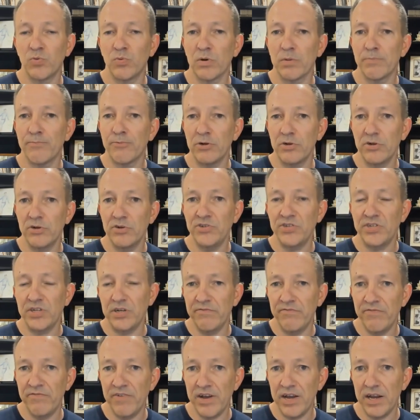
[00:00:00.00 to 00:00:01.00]
we're
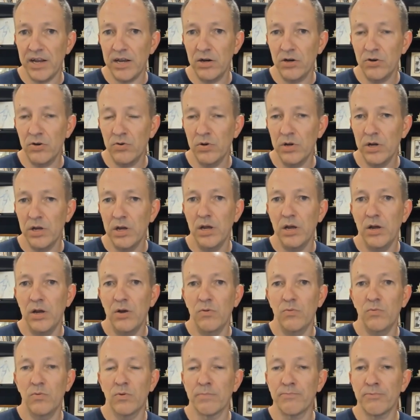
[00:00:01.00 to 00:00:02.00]
producing a video,
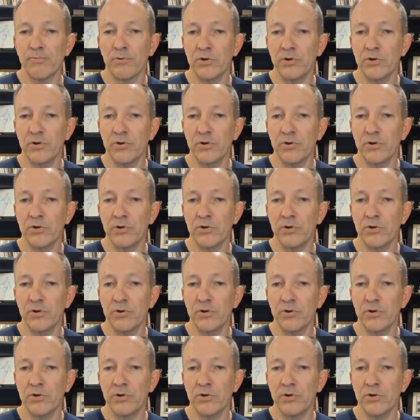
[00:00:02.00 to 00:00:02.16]
we're